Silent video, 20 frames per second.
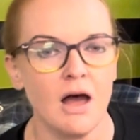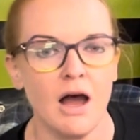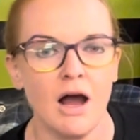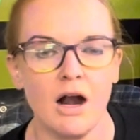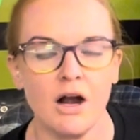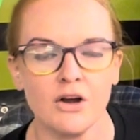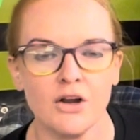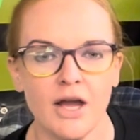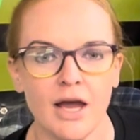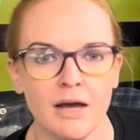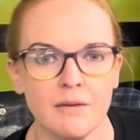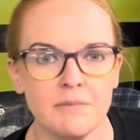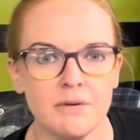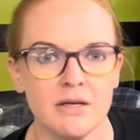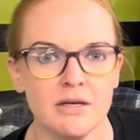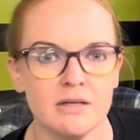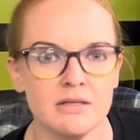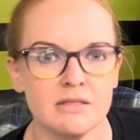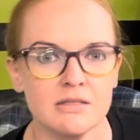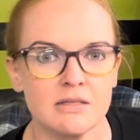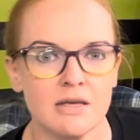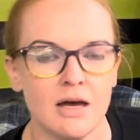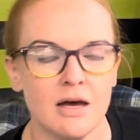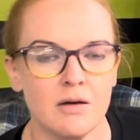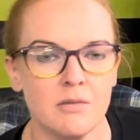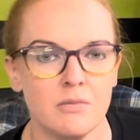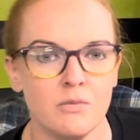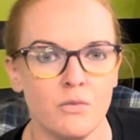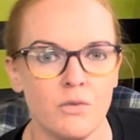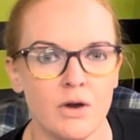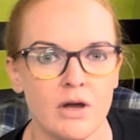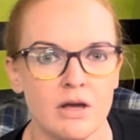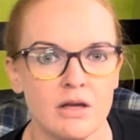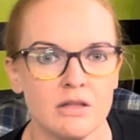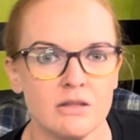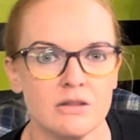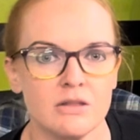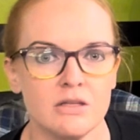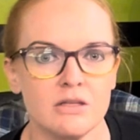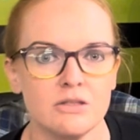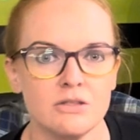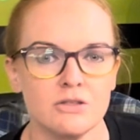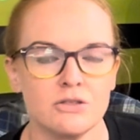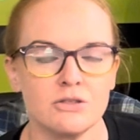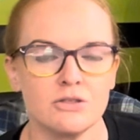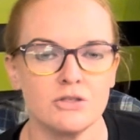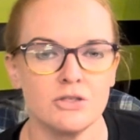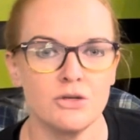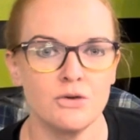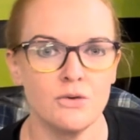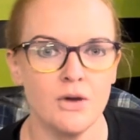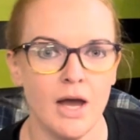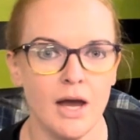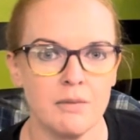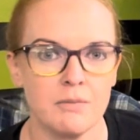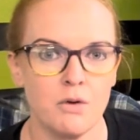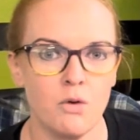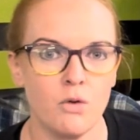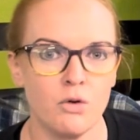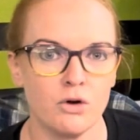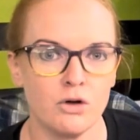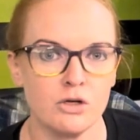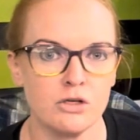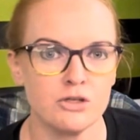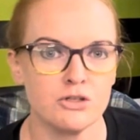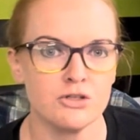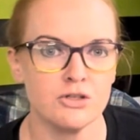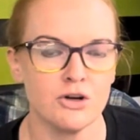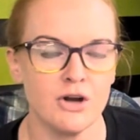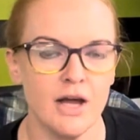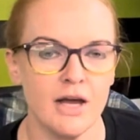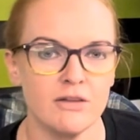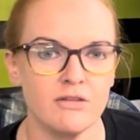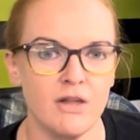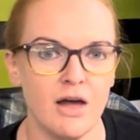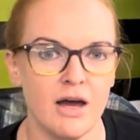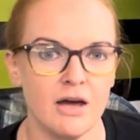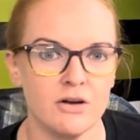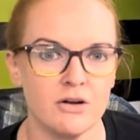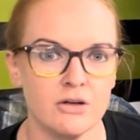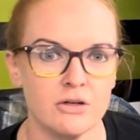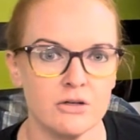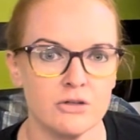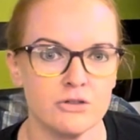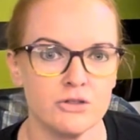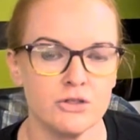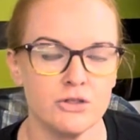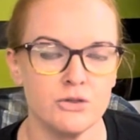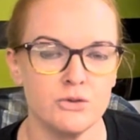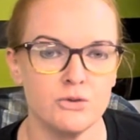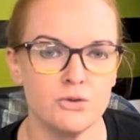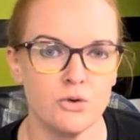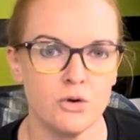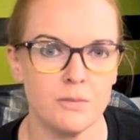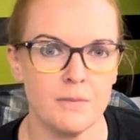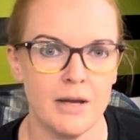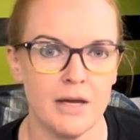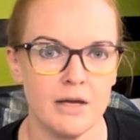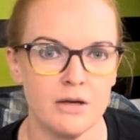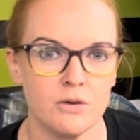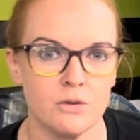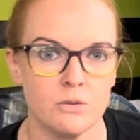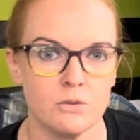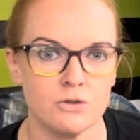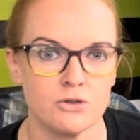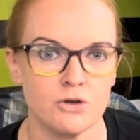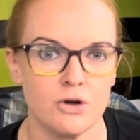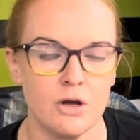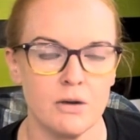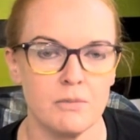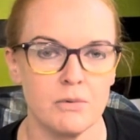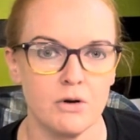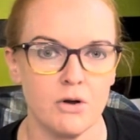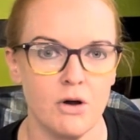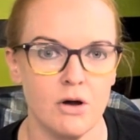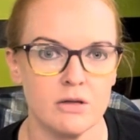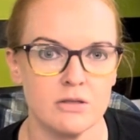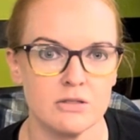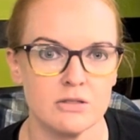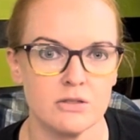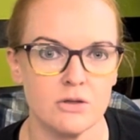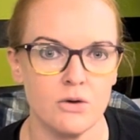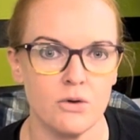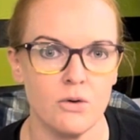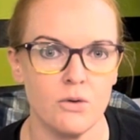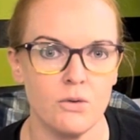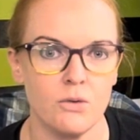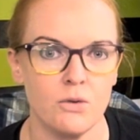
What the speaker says: Our cab kits come with 2 cab corners, your headliner, 2 door panels, your upper console,